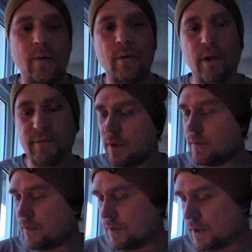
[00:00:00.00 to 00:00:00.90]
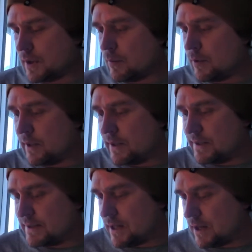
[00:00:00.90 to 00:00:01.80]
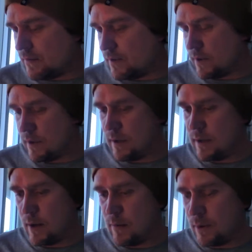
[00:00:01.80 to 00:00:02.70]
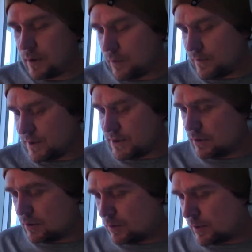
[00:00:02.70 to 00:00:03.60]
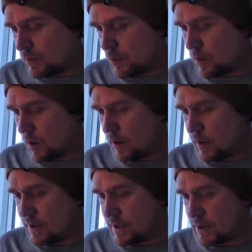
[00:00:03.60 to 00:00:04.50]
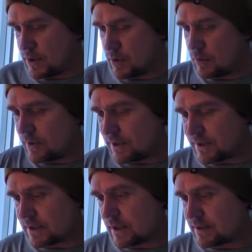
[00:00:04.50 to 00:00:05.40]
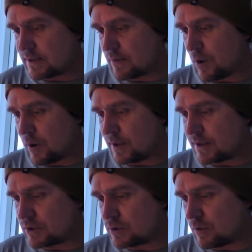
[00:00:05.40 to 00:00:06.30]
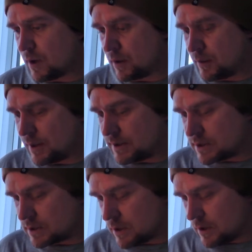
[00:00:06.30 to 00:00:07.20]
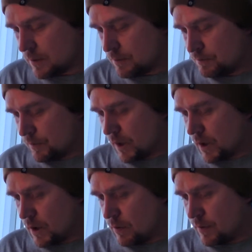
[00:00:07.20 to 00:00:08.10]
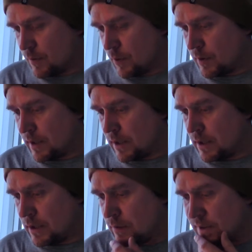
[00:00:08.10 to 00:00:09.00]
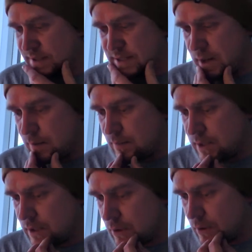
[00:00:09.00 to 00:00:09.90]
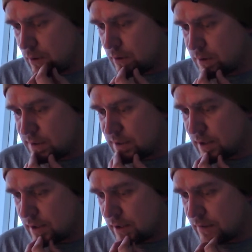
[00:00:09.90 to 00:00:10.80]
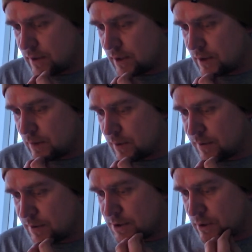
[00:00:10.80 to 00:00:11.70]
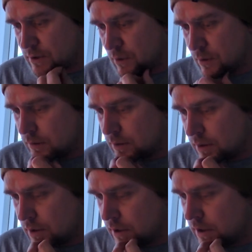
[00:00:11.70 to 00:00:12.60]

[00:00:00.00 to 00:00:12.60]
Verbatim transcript: Okay, we left off with uh, Bernini's David, and now we're going to move into a little bit more architecture. We discussed some architectural elements uh, with Bernini, with St. Peter's, and the Baldacchino